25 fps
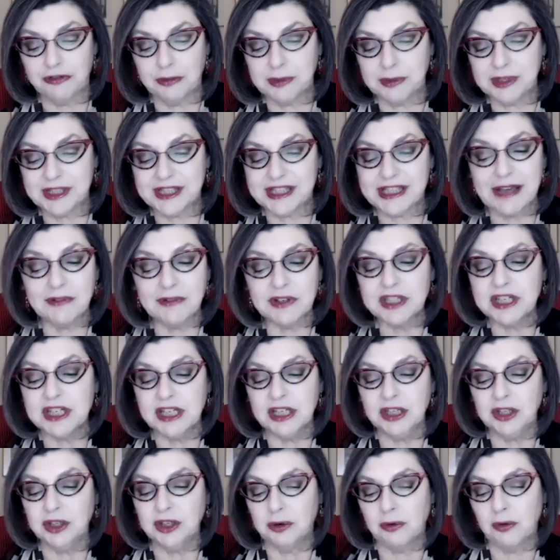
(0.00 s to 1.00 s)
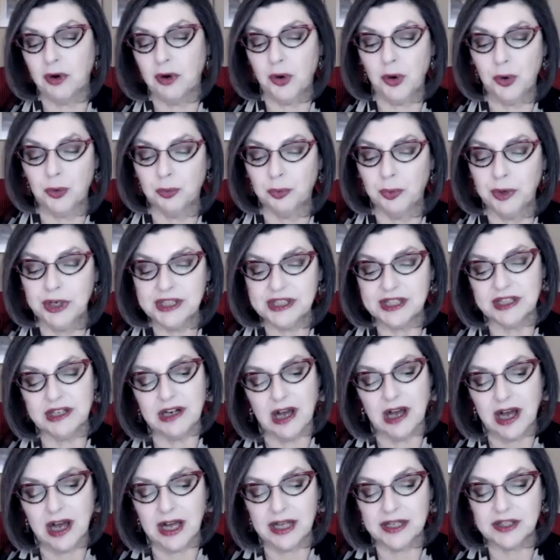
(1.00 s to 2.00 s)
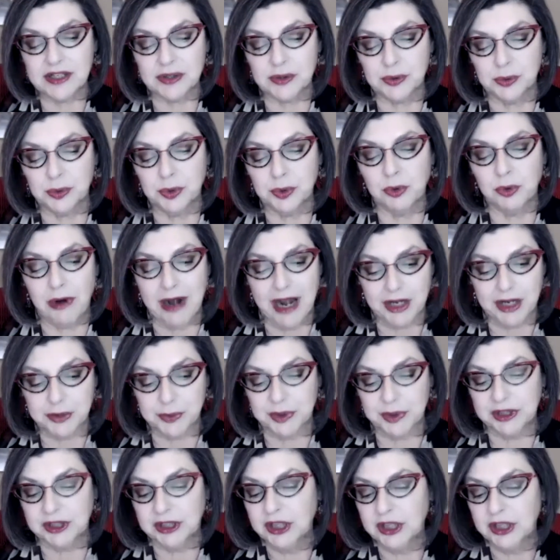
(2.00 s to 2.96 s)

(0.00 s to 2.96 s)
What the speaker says: a 17-year-old recent high school graduate